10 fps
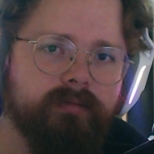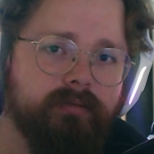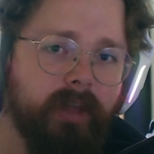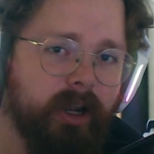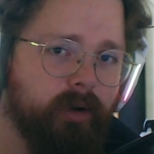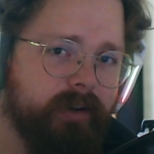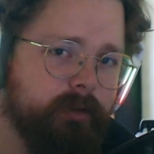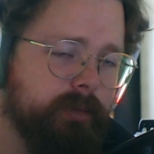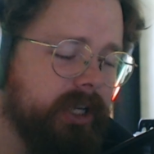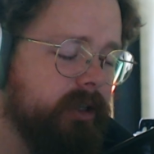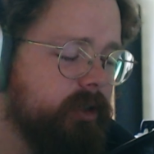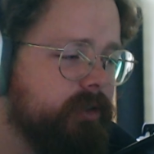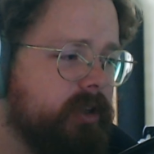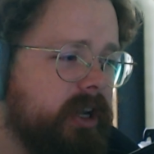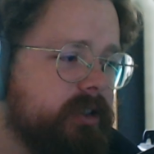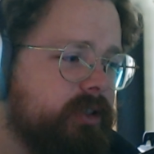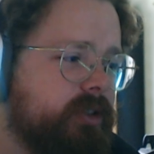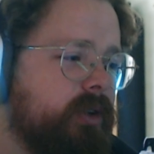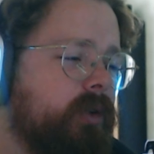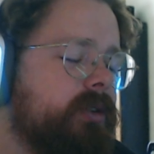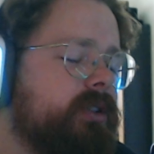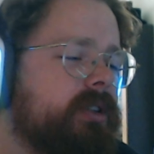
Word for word: Hello everybody, just a short,